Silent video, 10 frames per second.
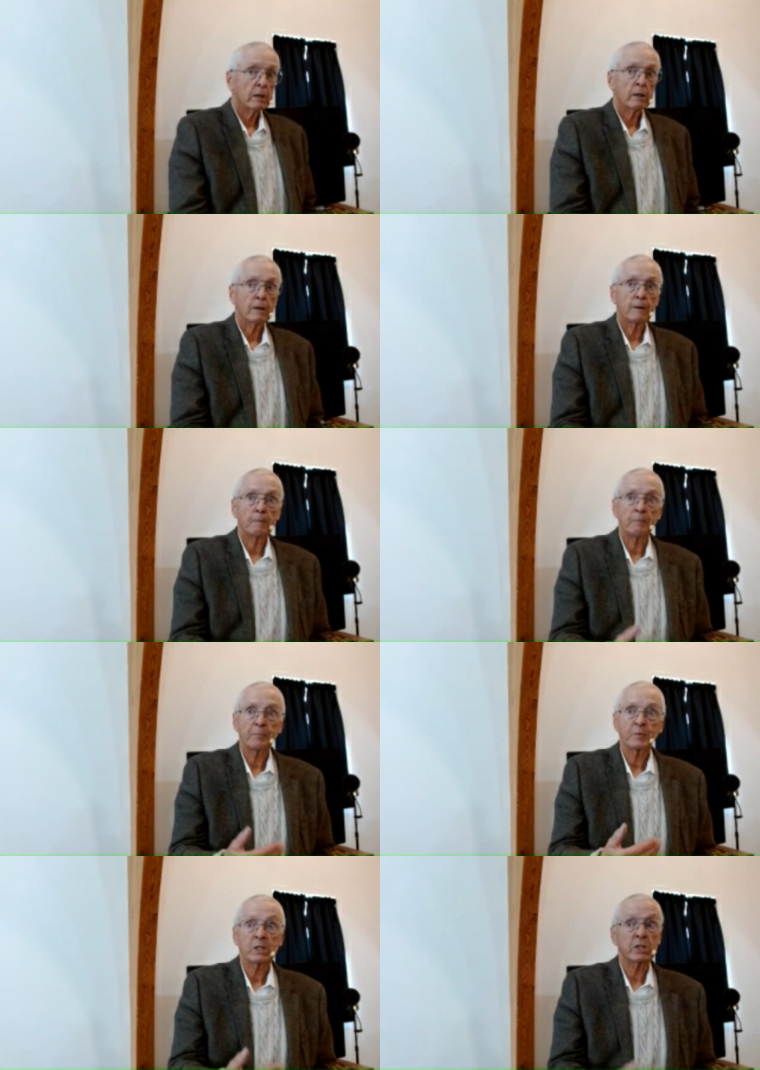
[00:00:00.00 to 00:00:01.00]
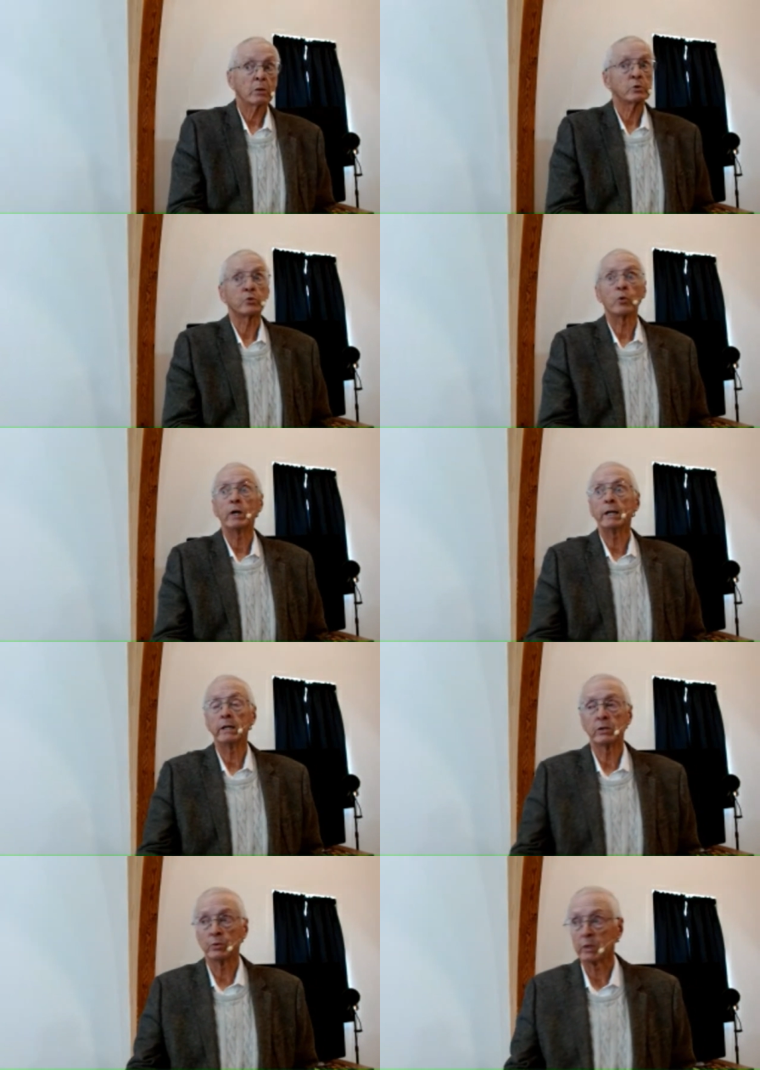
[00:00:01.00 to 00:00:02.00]
Because um, I was way
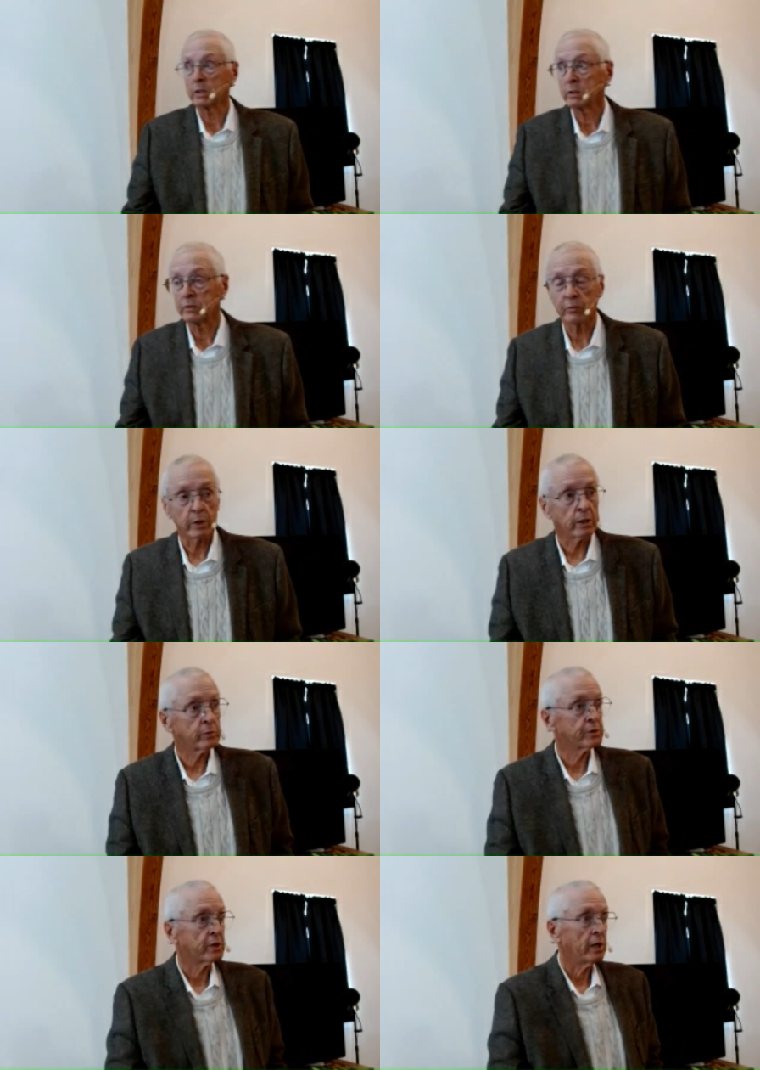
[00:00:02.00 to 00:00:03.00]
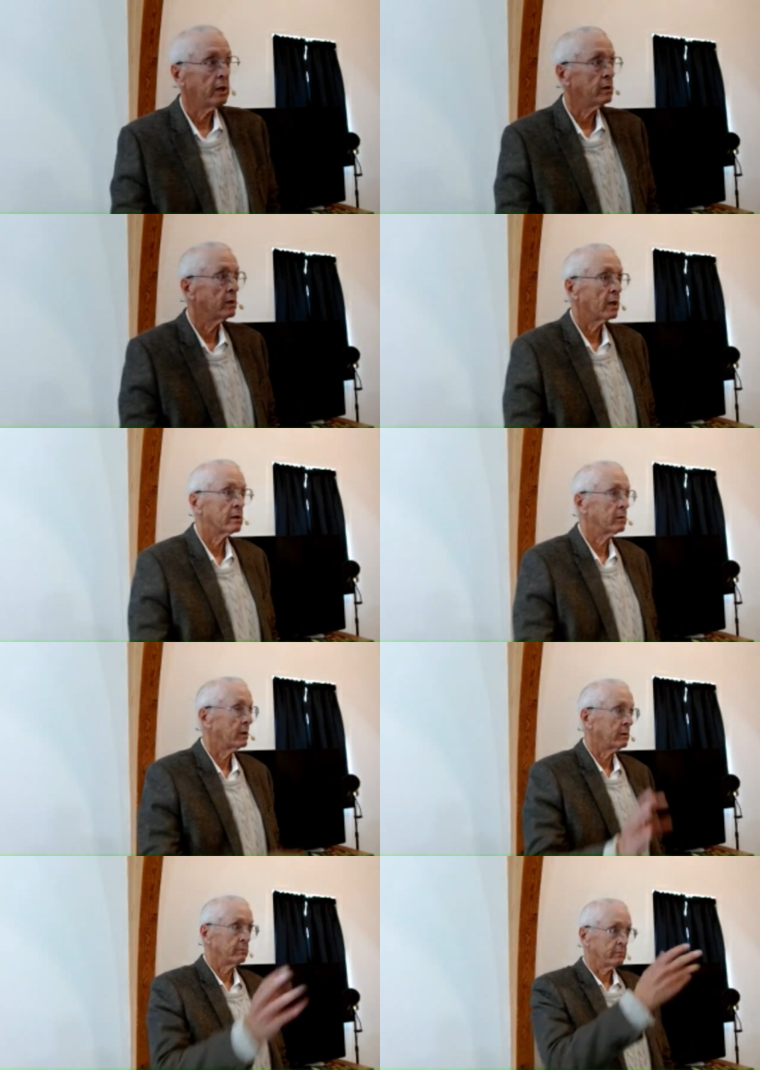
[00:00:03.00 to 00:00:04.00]
into a cult when I was eight, not
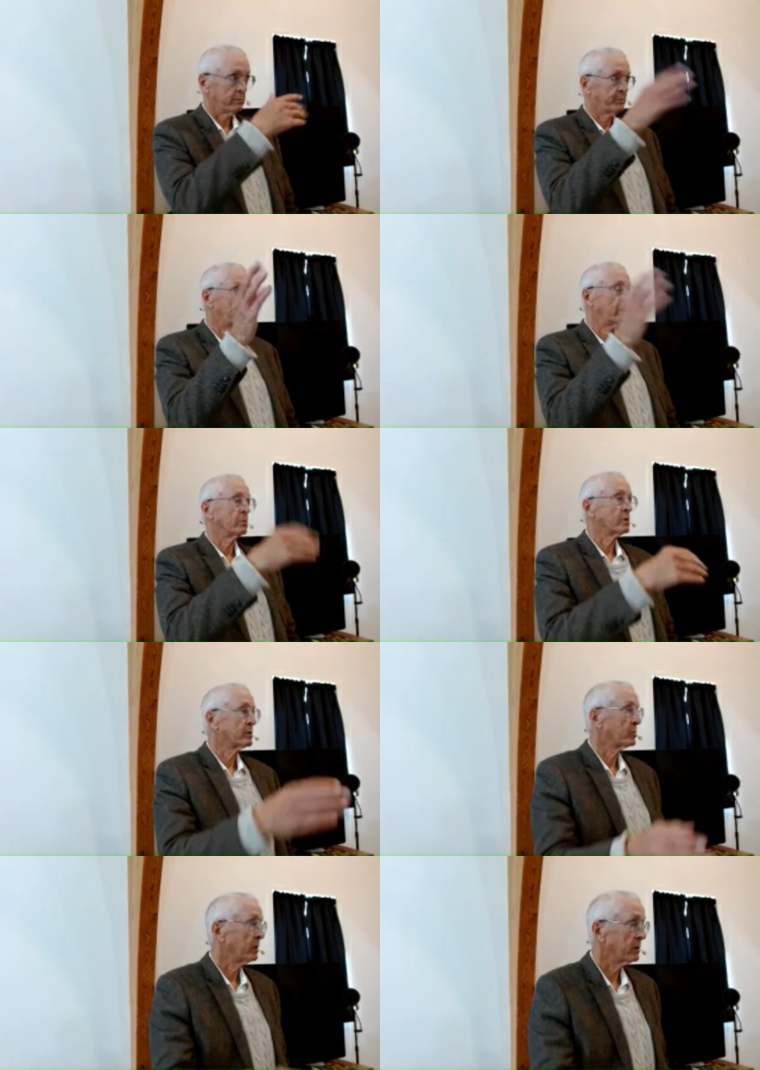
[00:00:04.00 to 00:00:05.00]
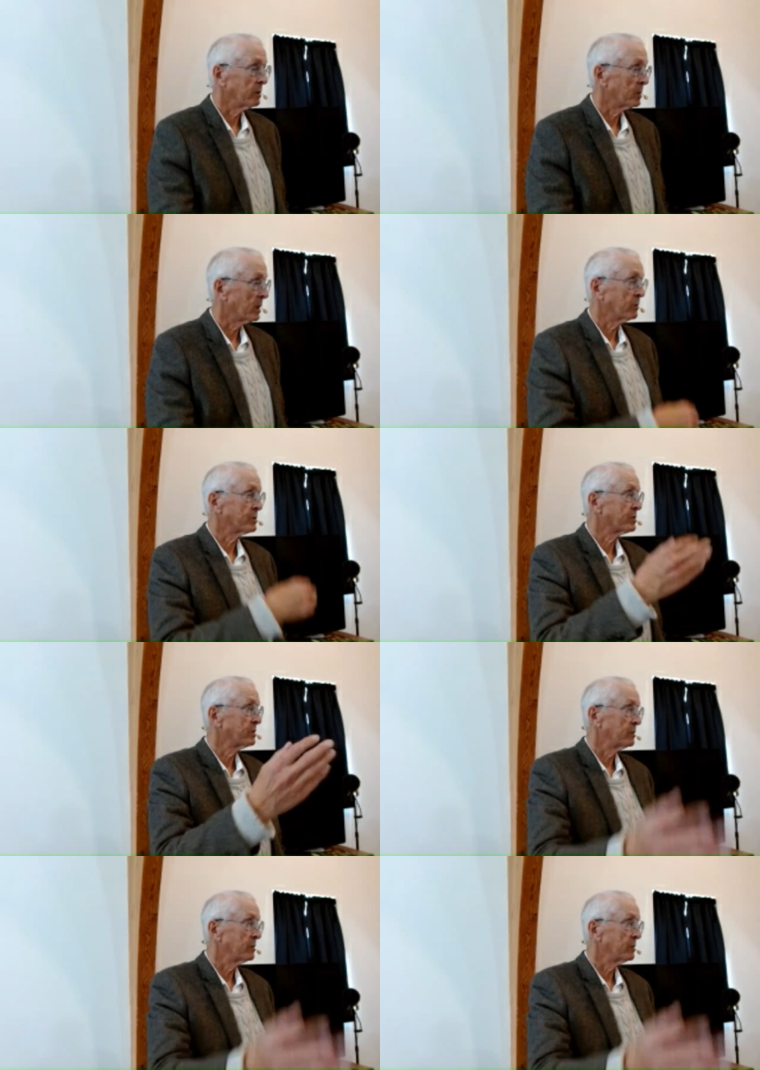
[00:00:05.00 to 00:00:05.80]
like Satan worship or anything, but I was